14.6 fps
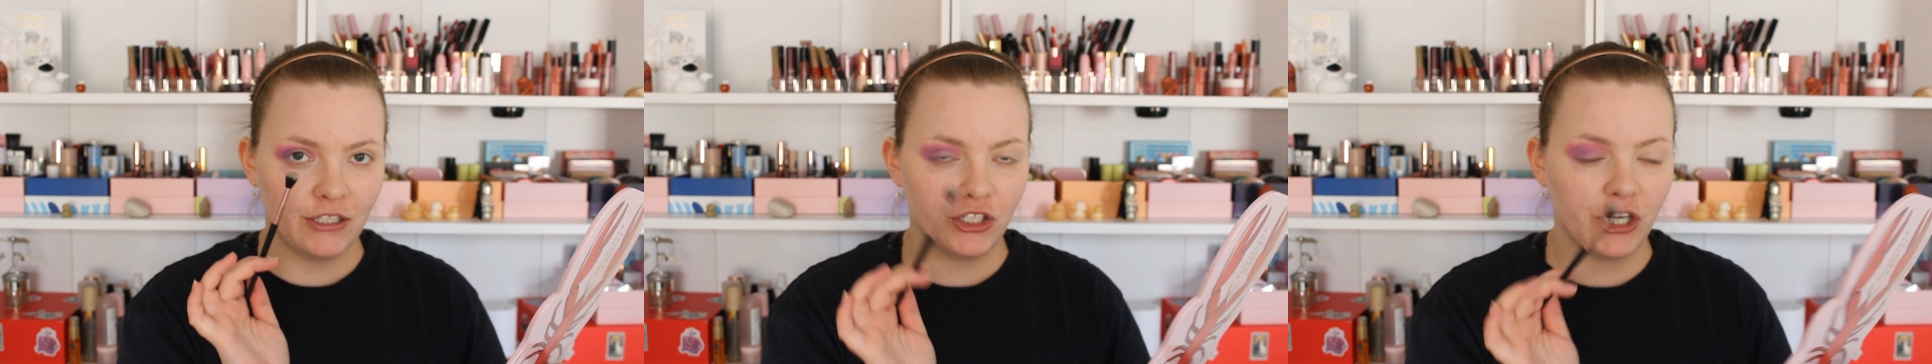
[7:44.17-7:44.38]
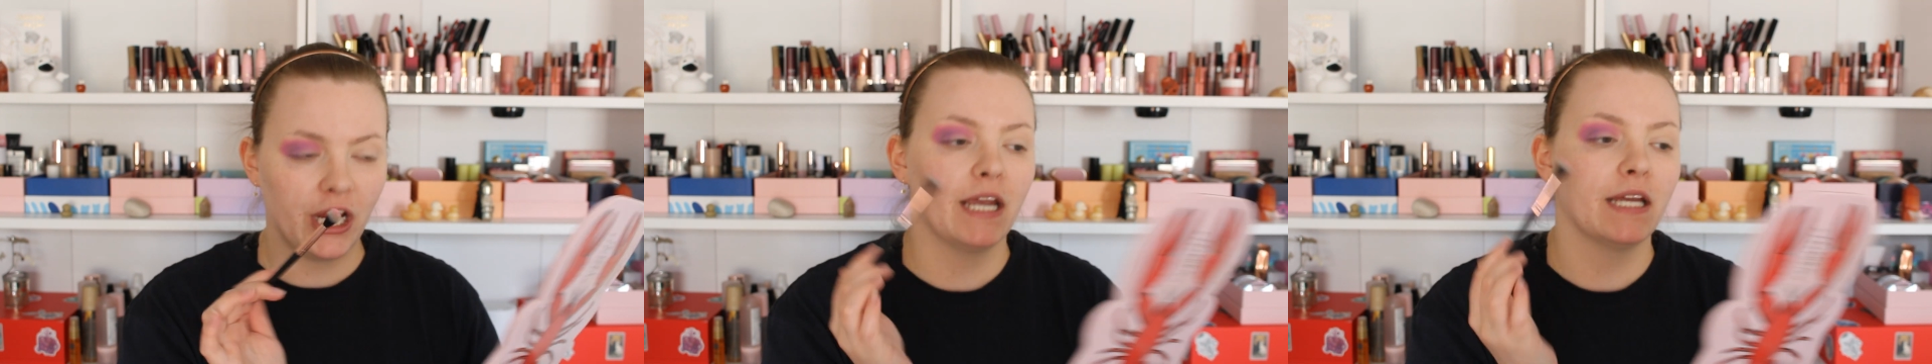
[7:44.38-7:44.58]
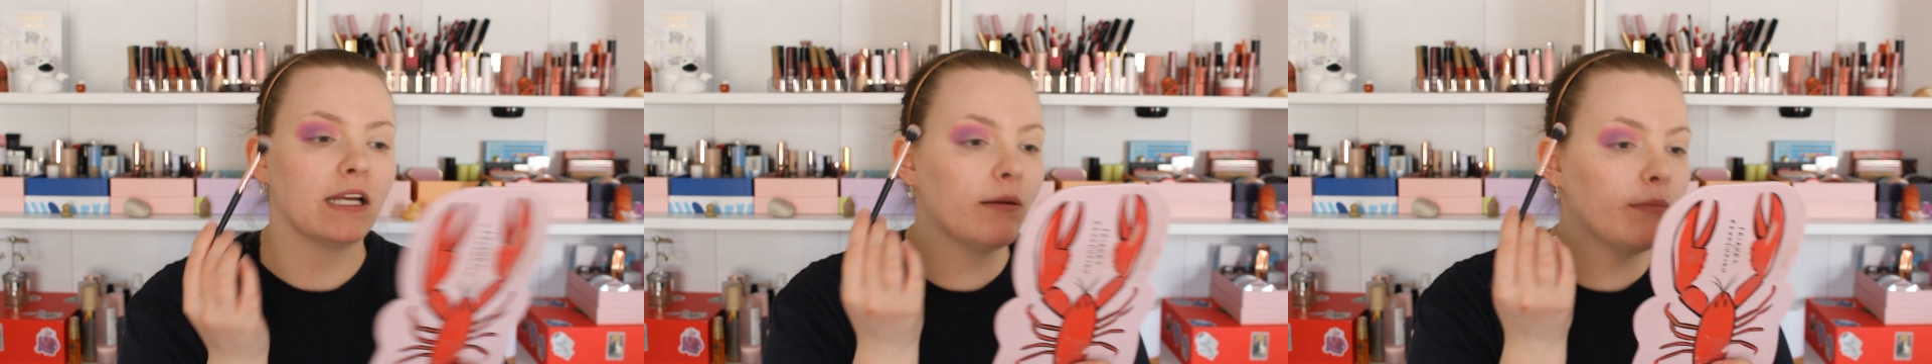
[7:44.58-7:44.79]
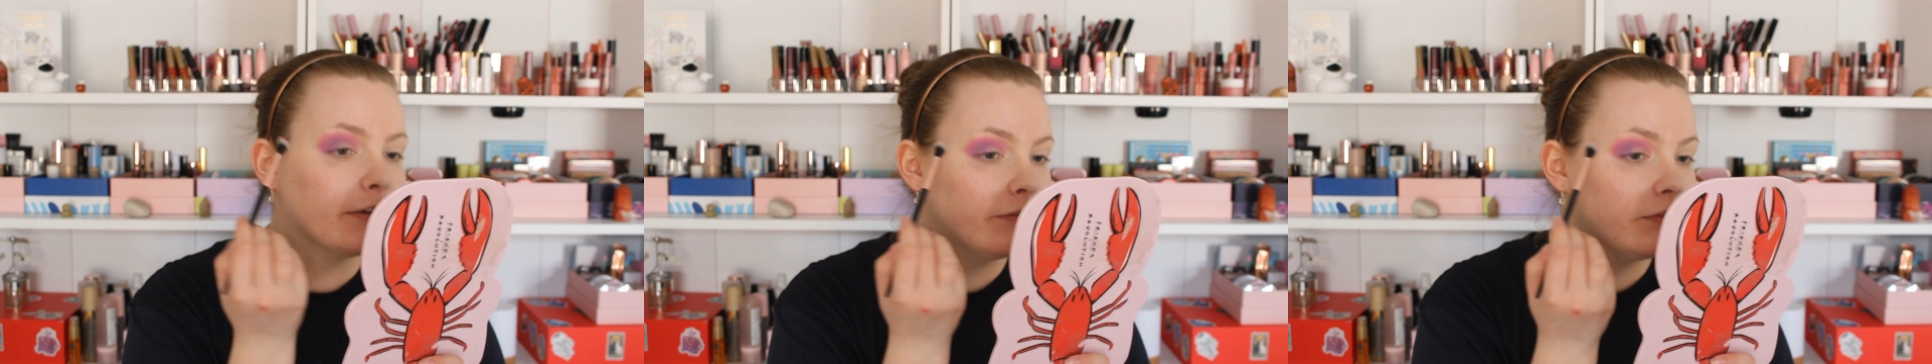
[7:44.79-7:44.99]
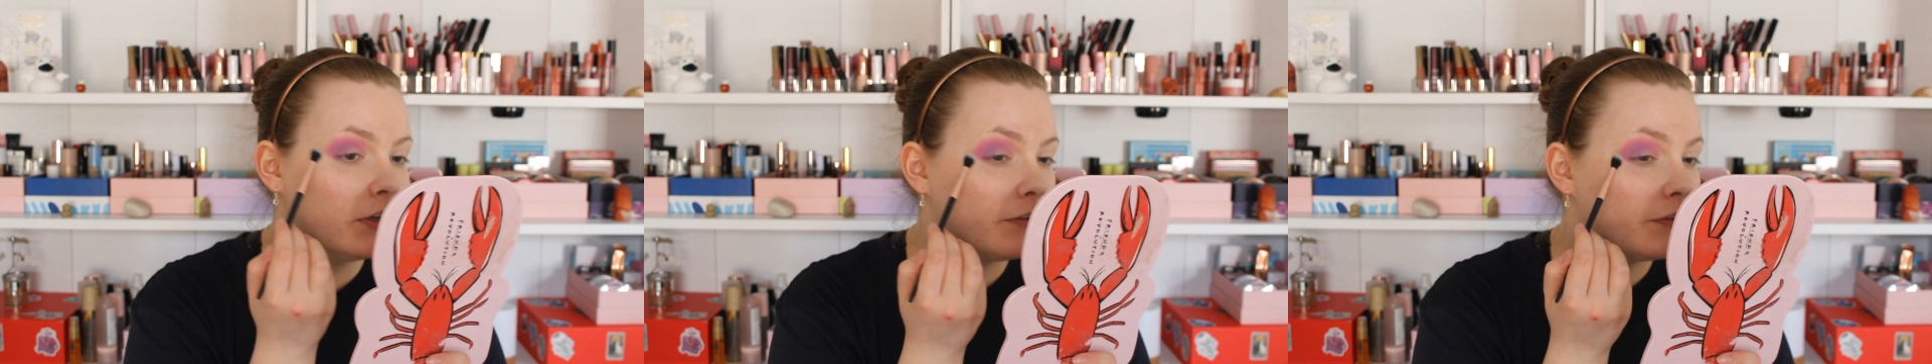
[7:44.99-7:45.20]
shade and my
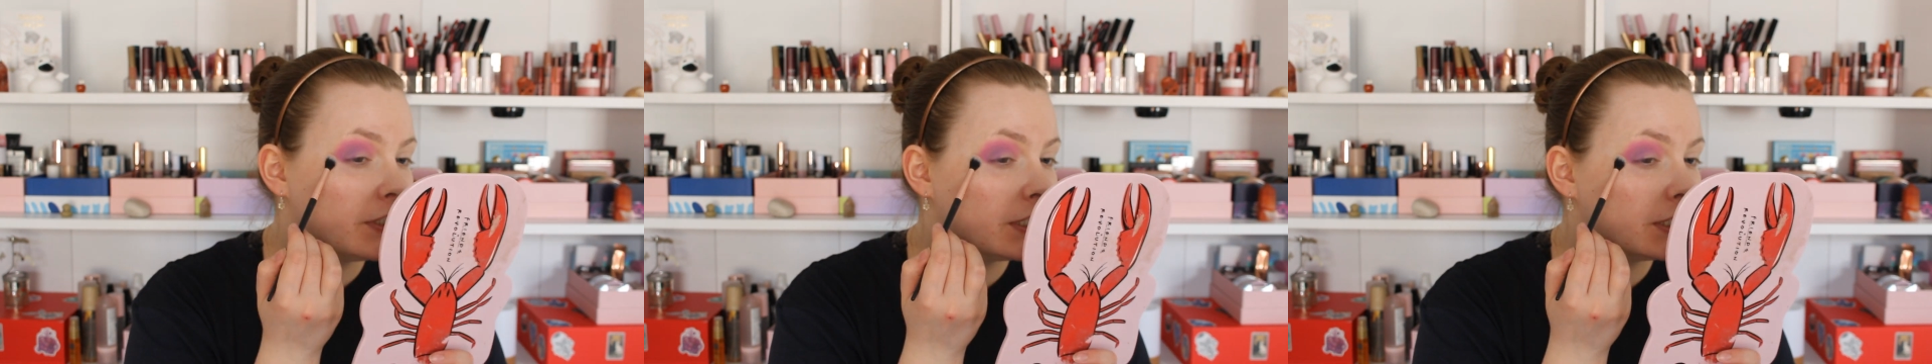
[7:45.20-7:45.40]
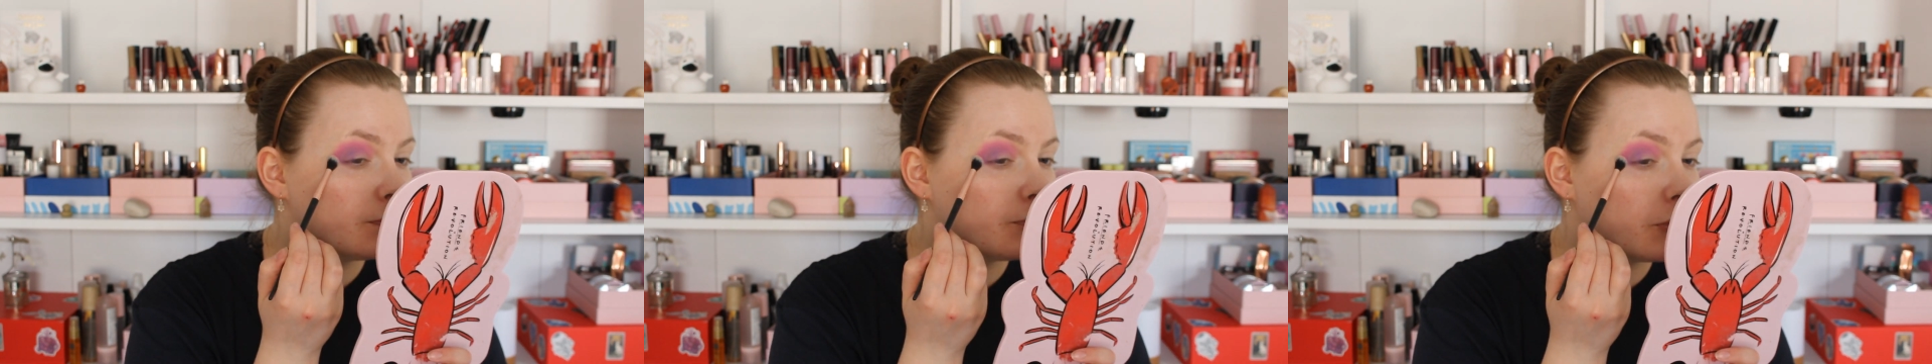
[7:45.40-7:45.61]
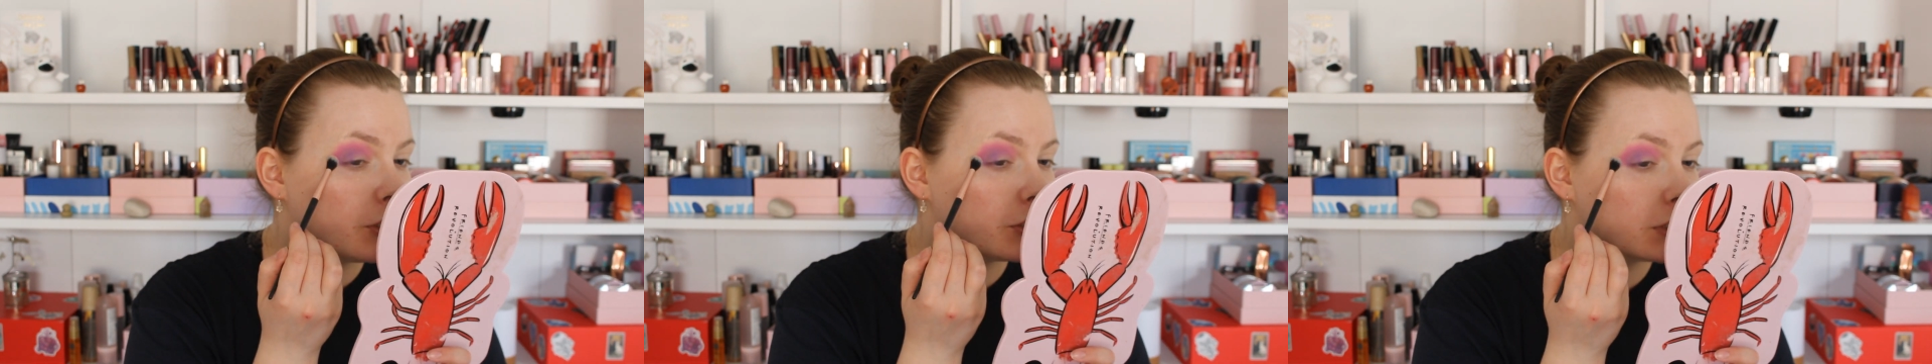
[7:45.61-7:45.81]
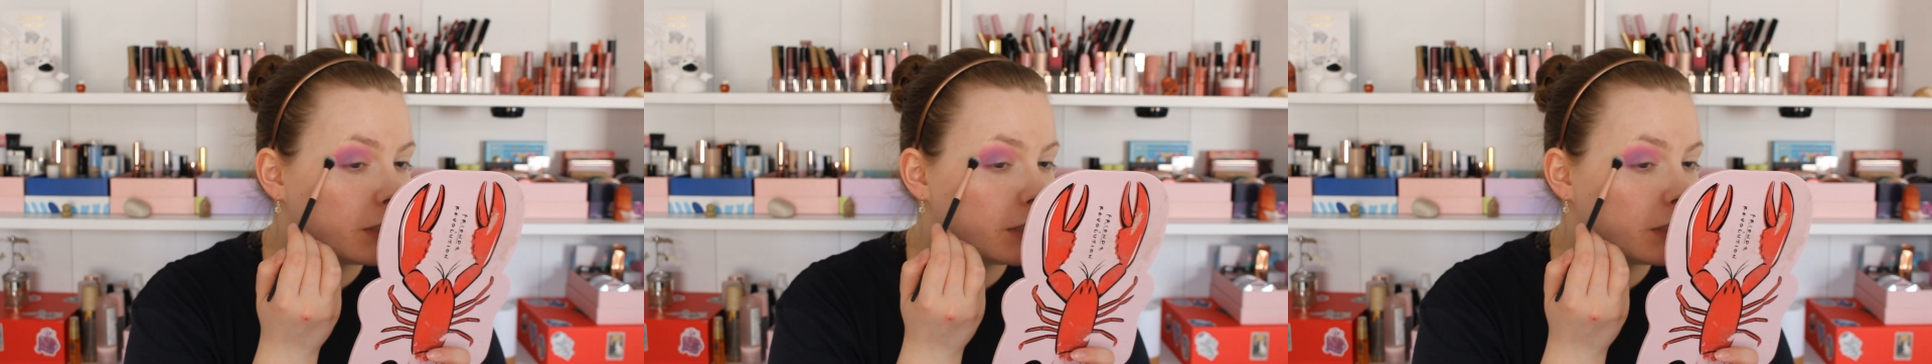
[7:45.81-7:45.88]
fluffiest brush,